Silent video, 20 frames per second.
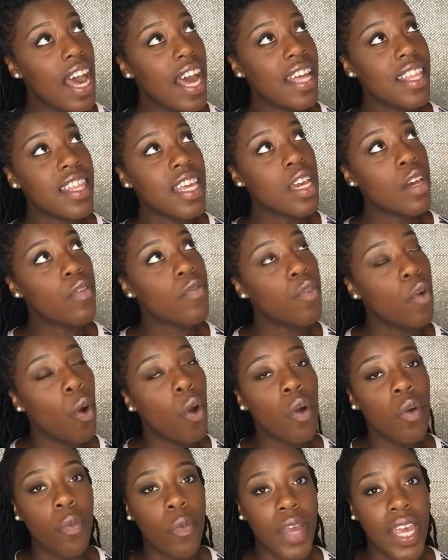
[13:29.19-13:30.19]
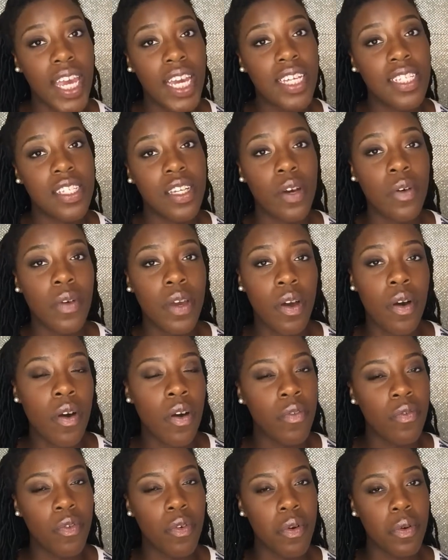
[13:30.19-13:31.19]
I think four weeks, going
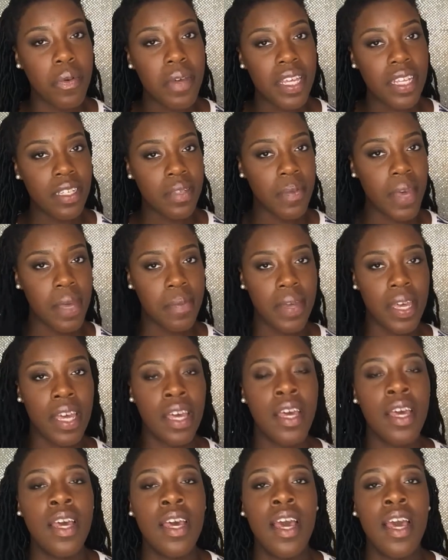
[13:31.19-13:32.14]
on four weeks maybe.